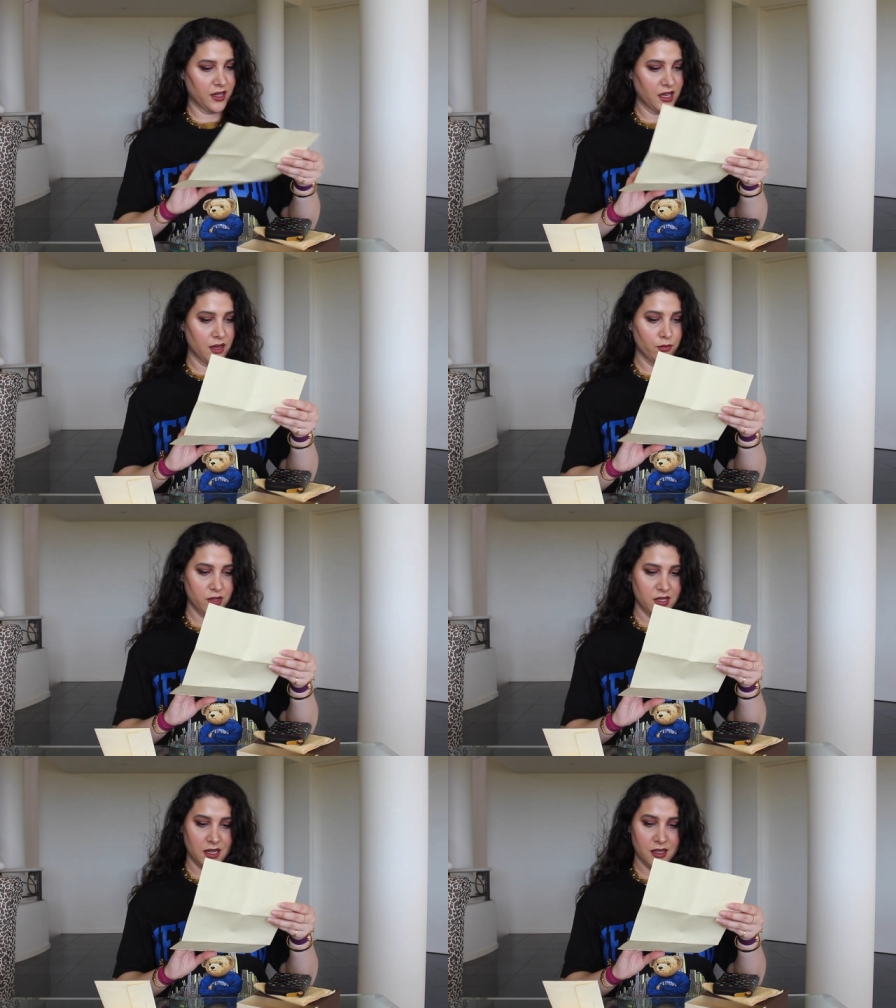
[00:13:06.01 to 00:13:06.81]
I keep
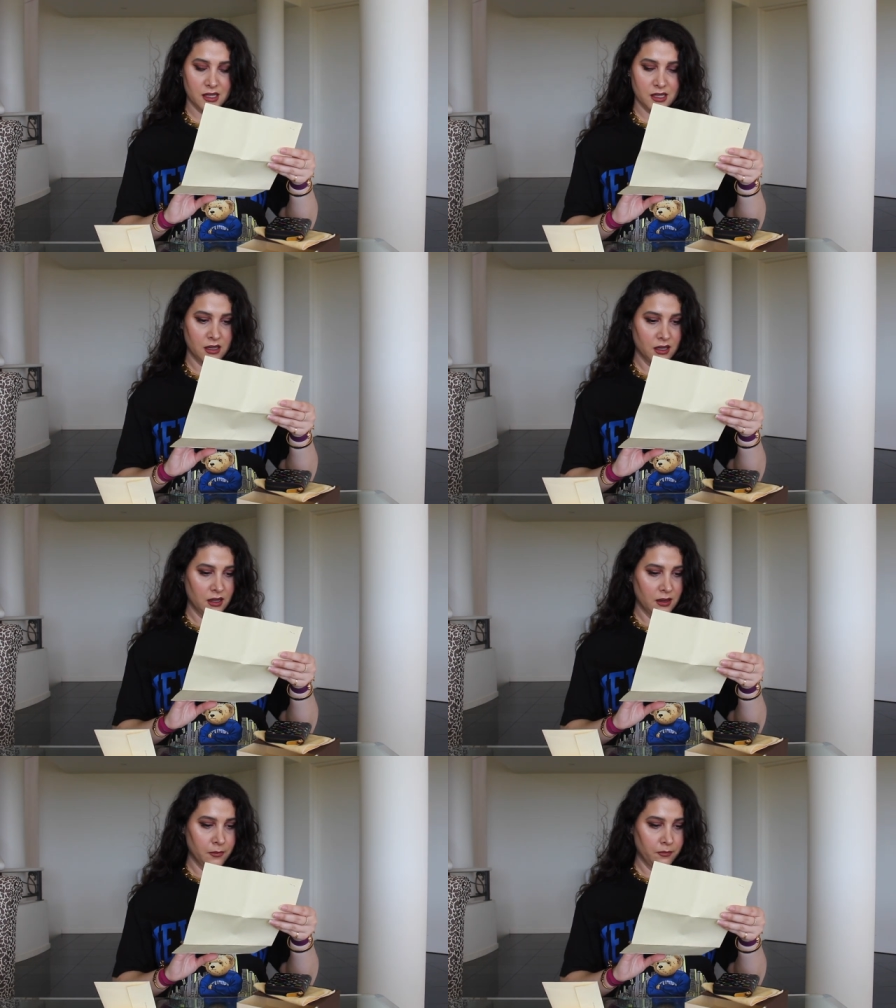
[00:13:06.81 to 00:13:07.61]
receipts.
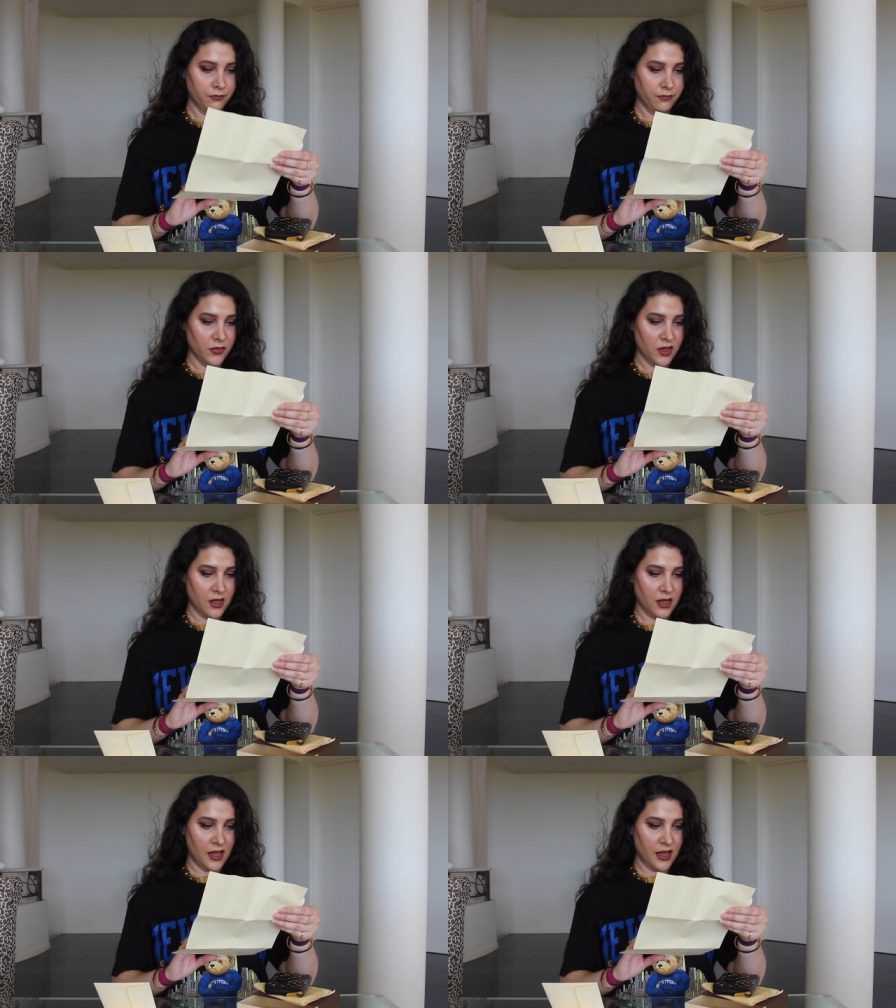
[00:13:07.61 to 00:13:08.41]

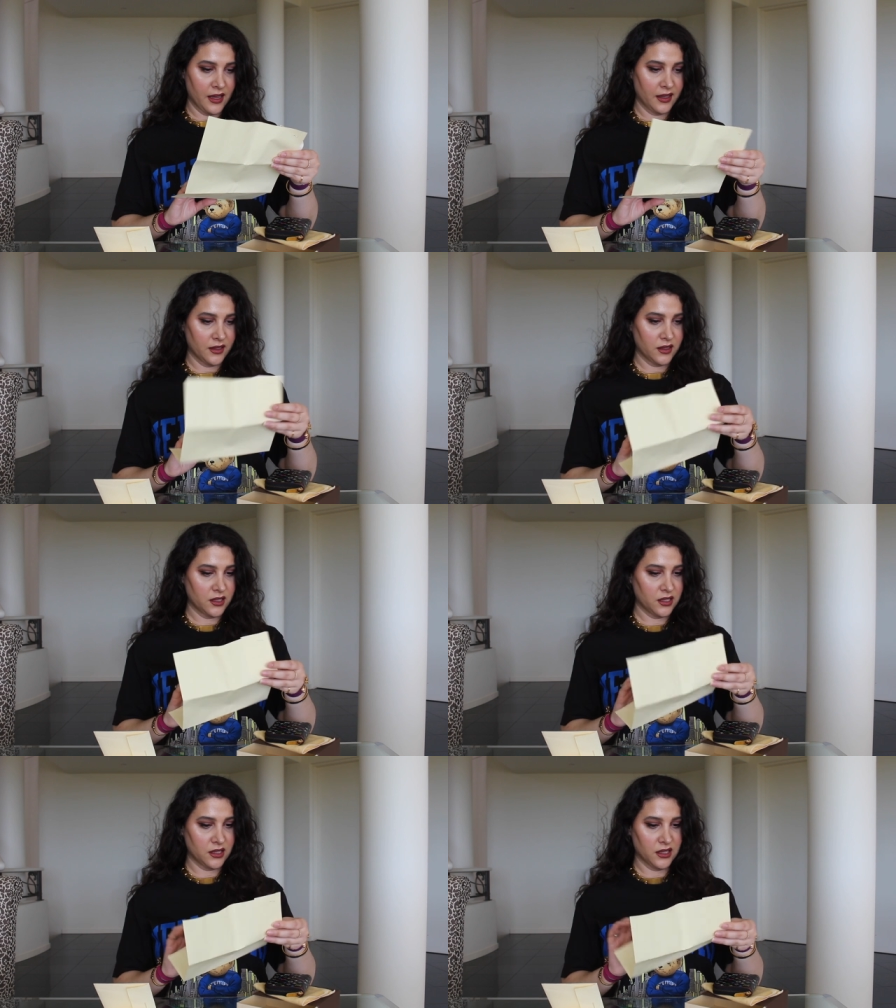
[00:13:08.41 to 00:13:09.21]
And
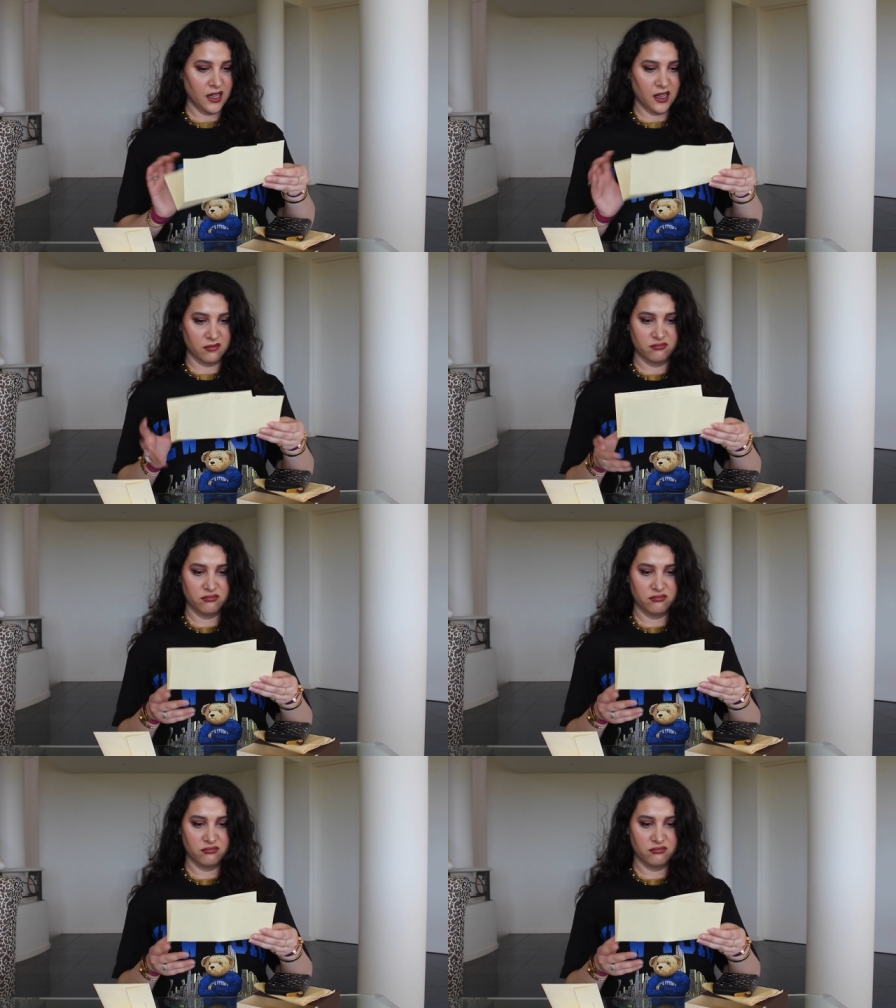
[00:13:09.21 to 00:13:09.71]
yeah.